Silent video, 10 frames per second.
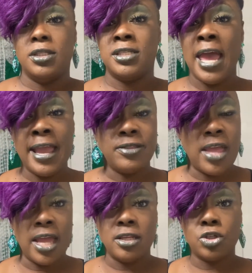take
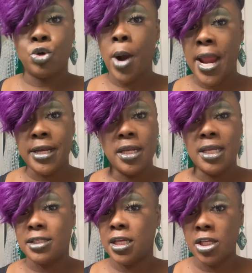that training
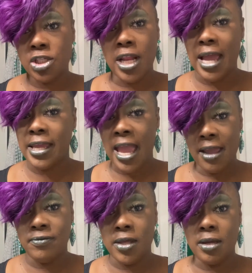and teaching I
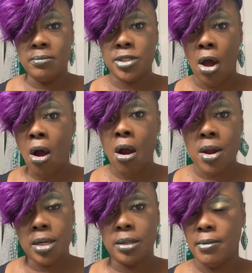gave them to
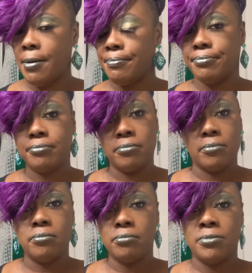heart,
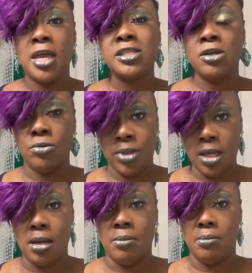that's on
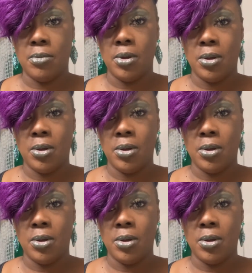them.